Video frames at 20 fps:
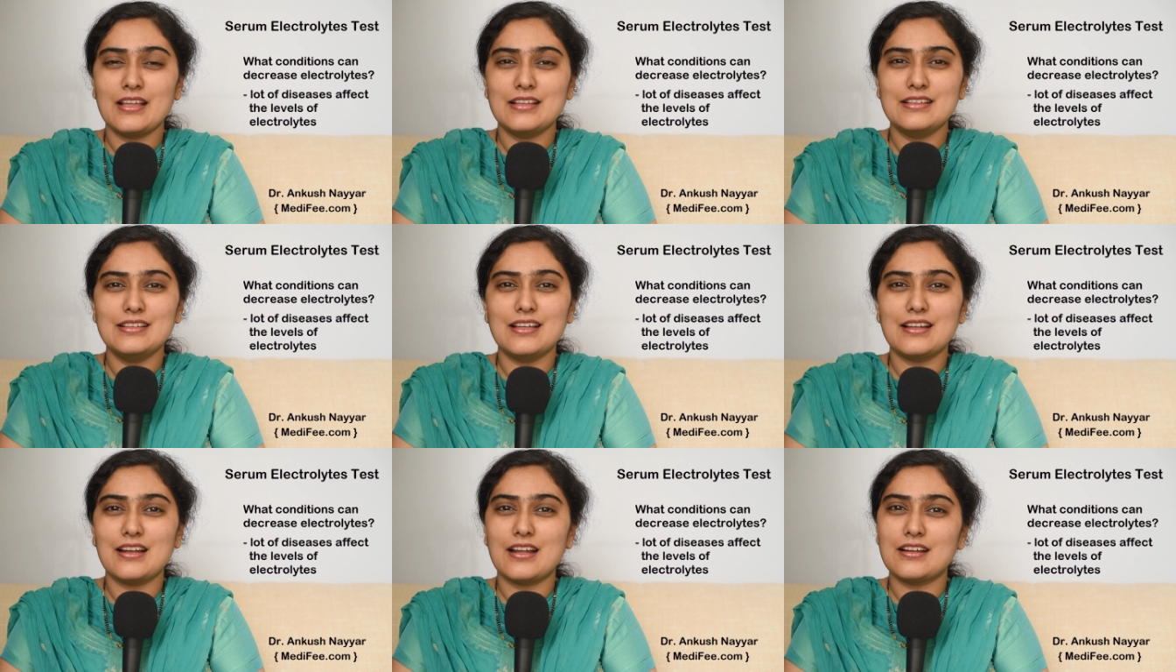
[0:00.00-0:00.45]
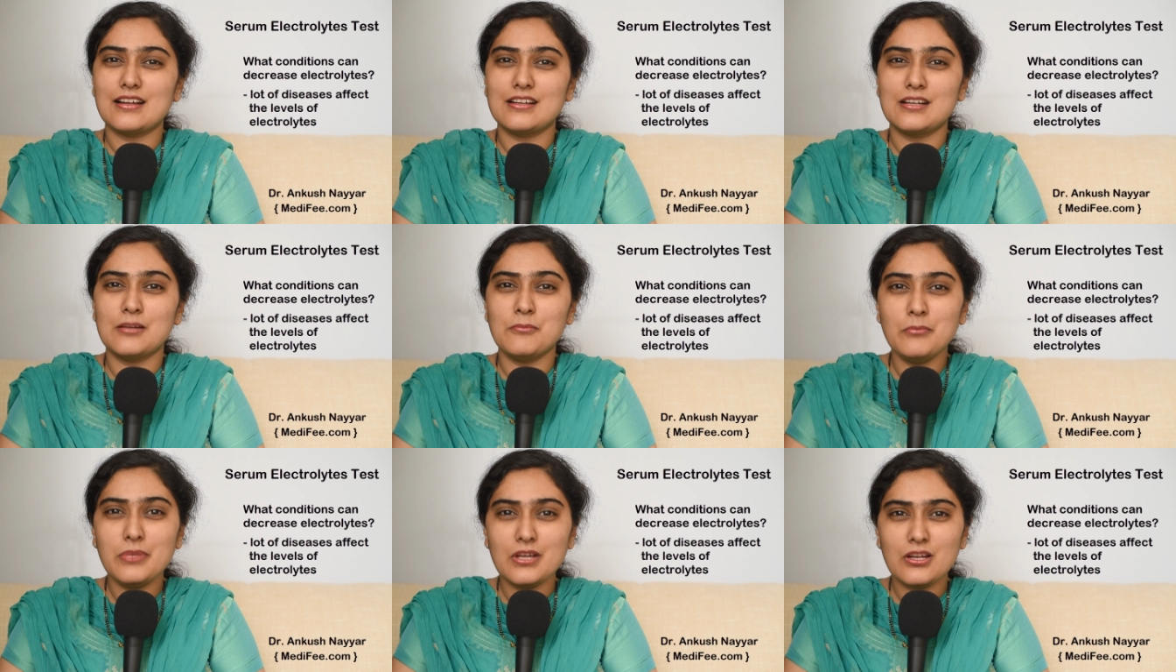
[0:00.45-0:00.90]
There are a
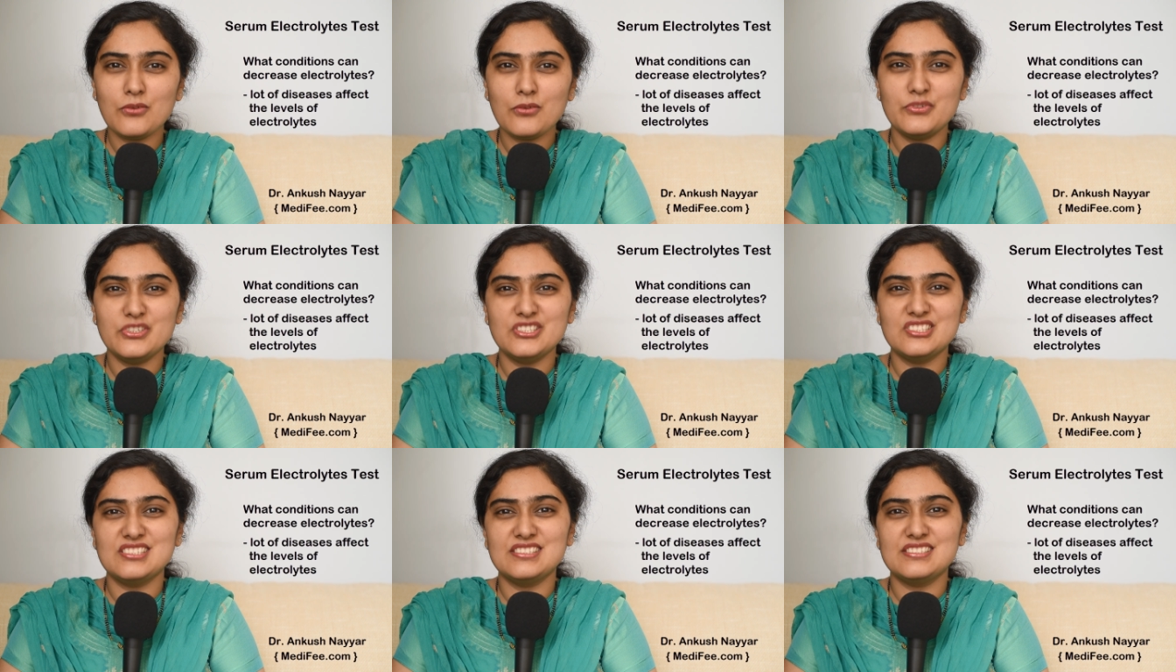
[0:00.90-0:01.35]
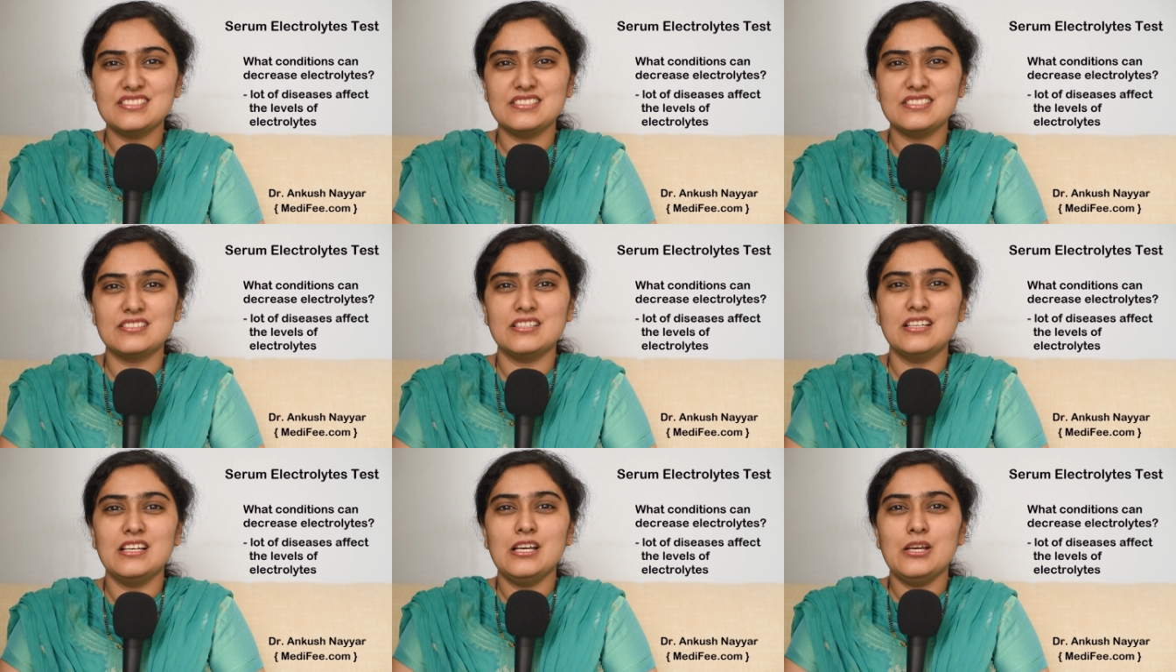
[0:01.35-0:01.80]
number of
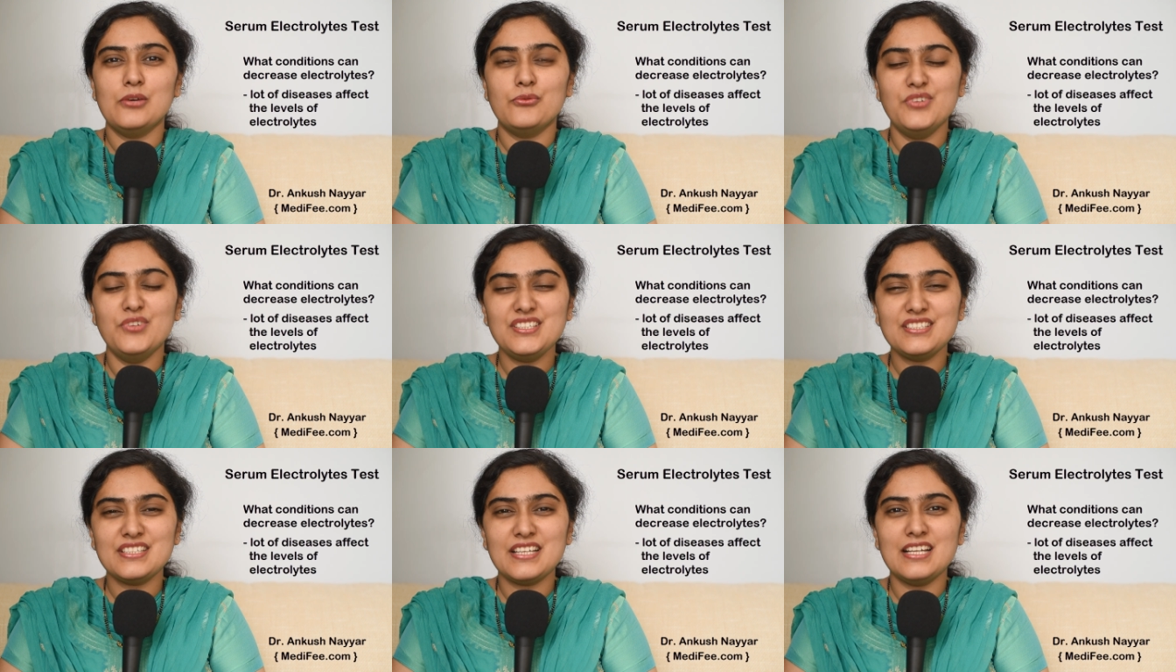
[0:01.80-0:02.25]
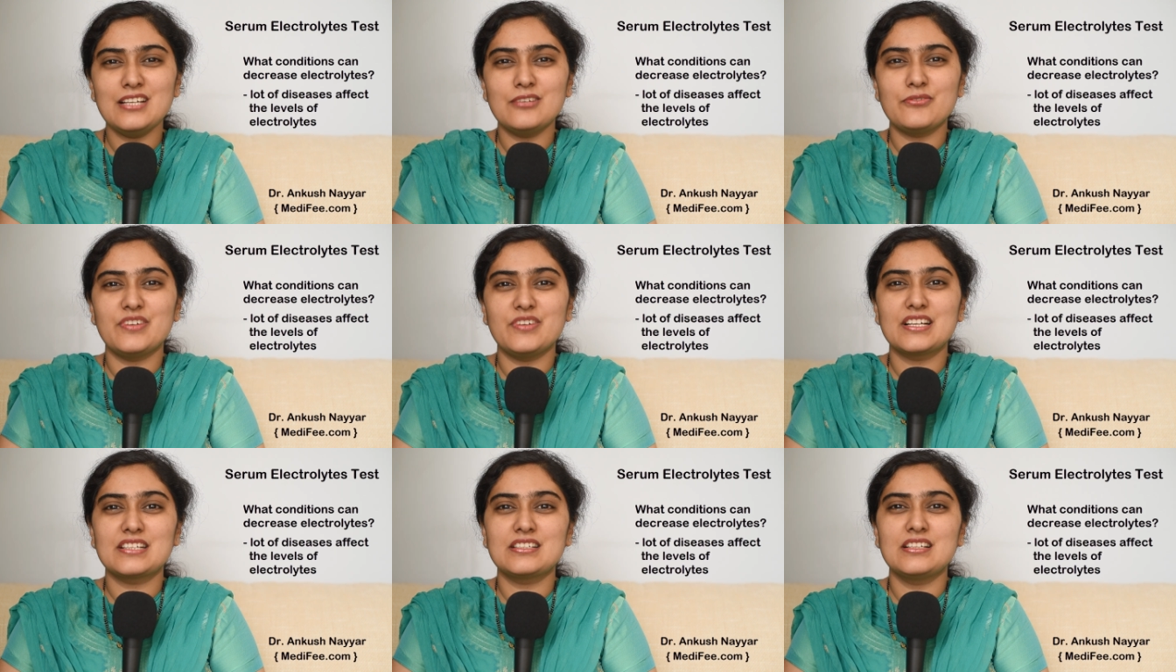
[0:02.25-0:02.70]
diseases which can
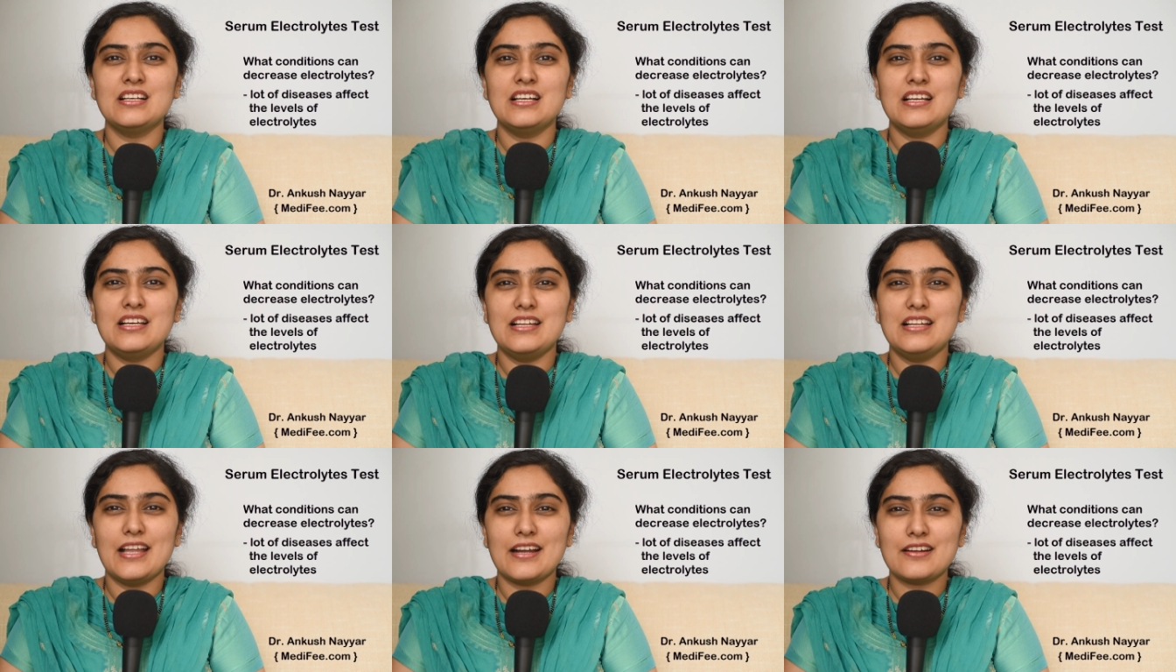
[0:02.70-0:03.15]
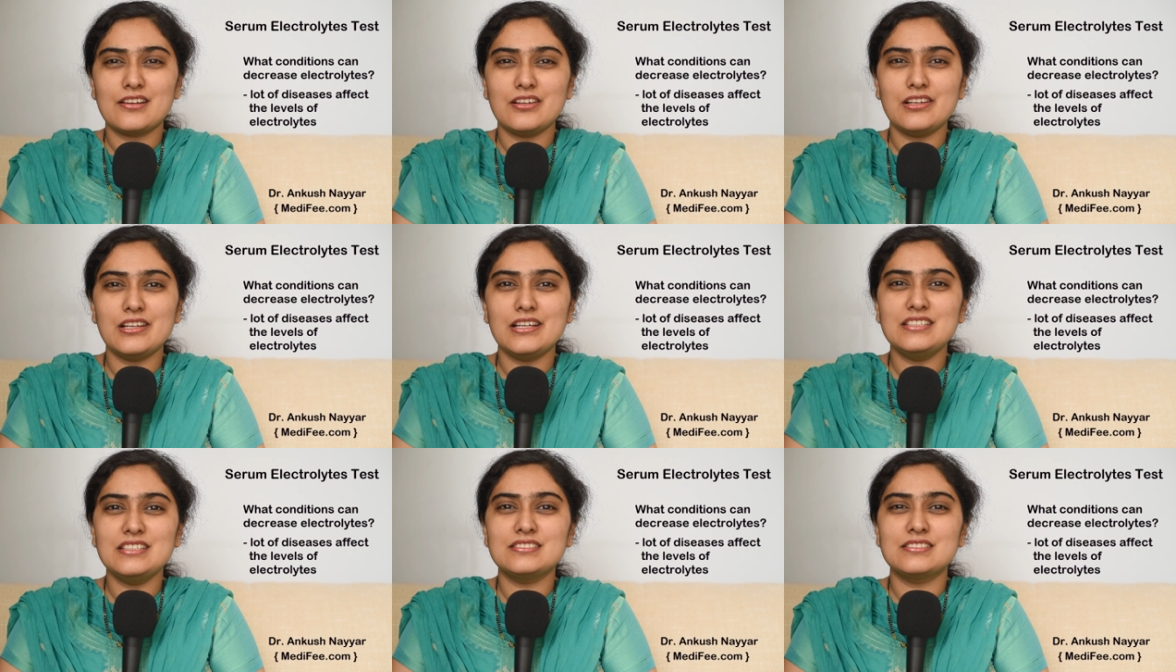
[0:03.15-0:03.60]
affect
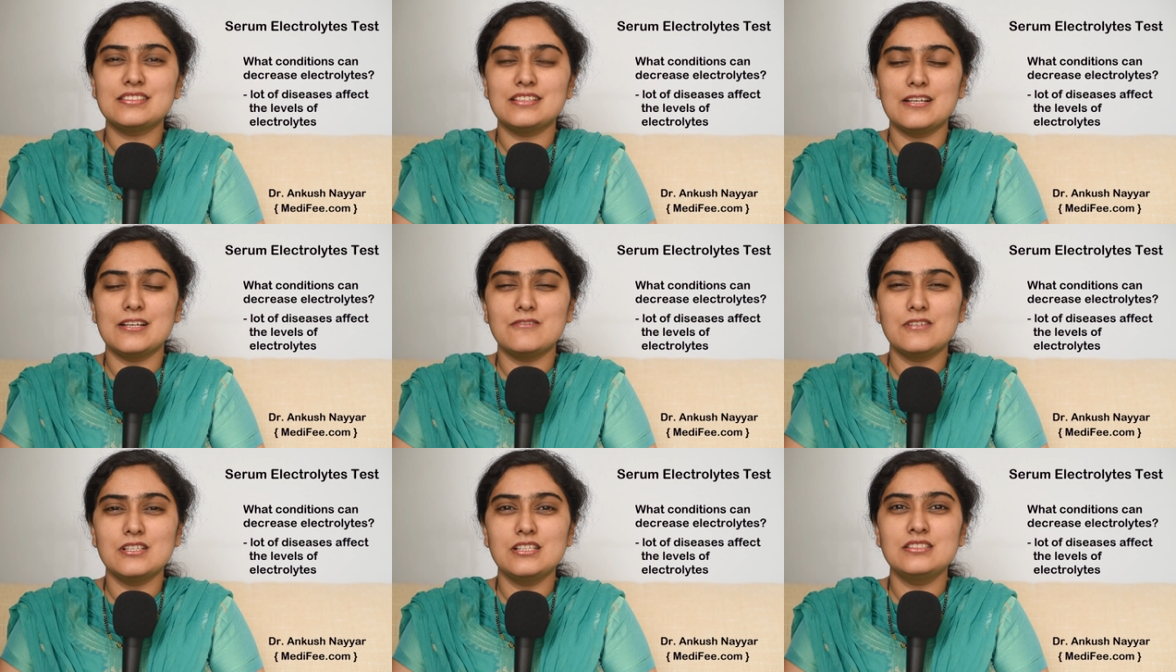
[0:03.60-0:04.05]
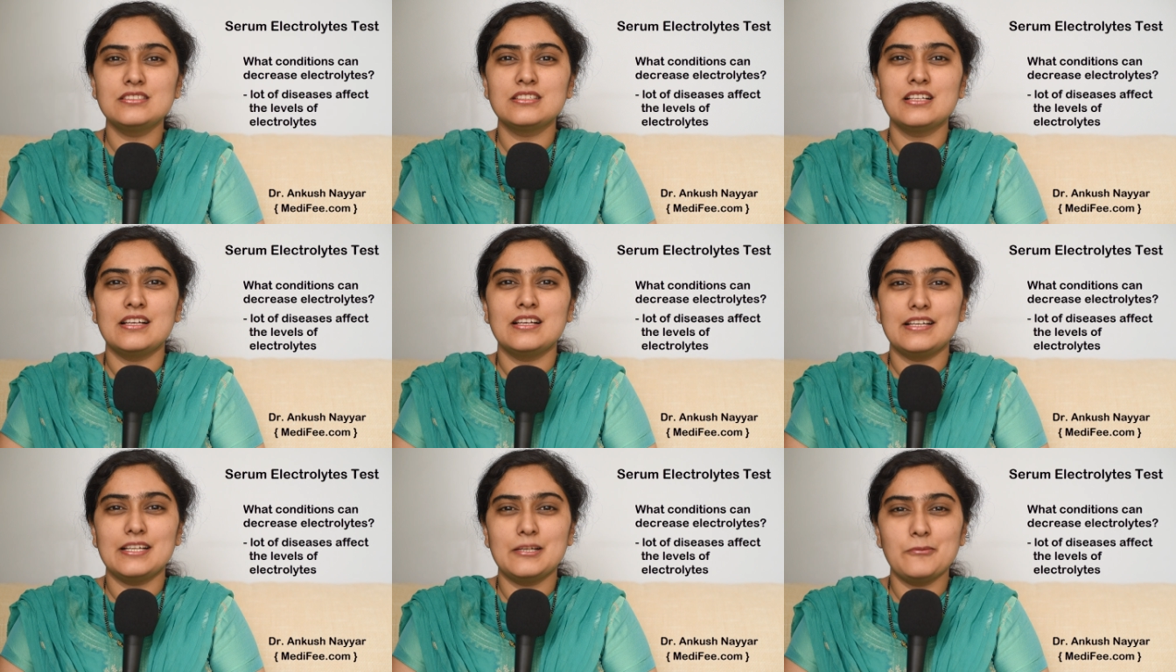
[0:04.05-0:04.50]
electrolytes level
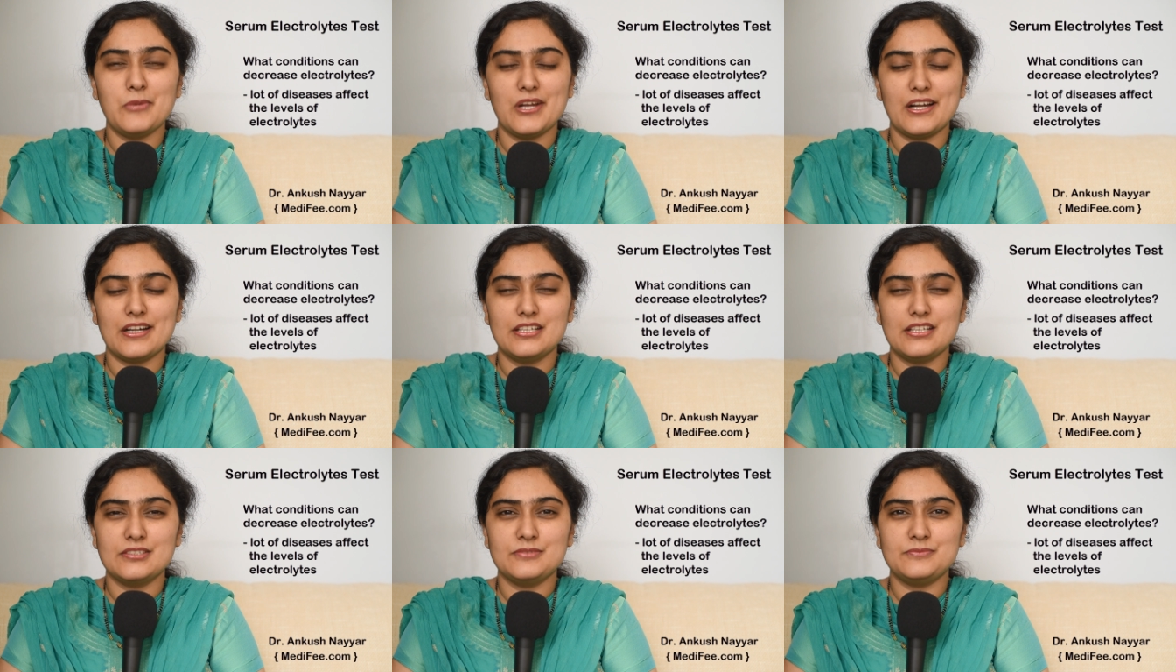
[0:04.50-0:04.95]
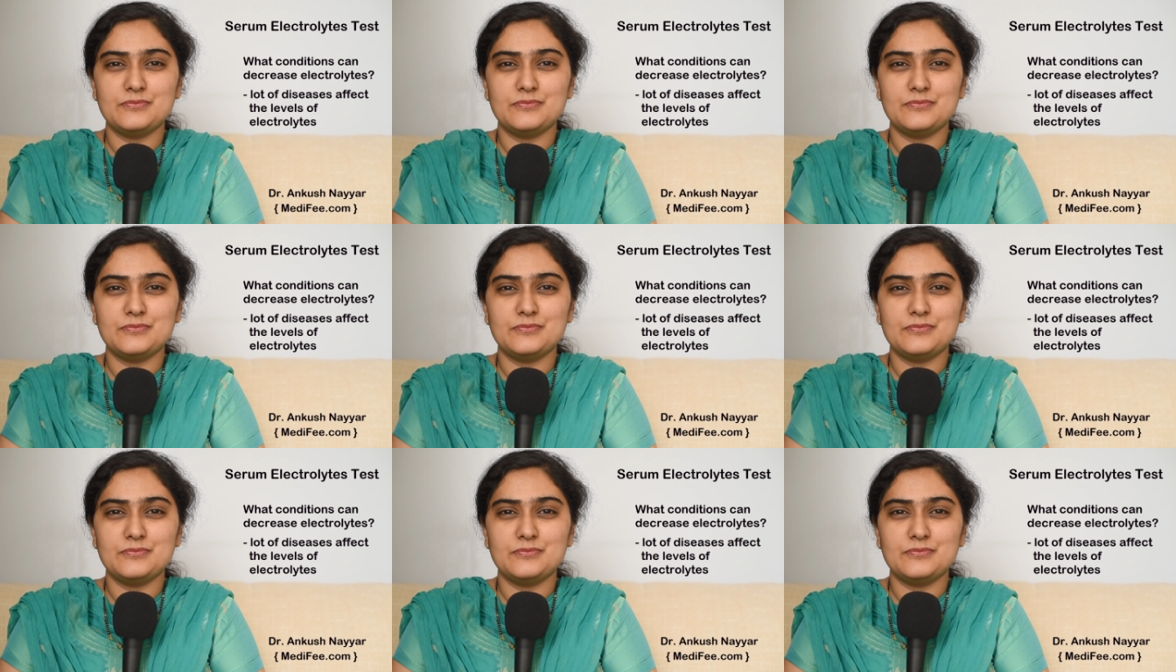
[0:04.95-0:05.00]
in blood.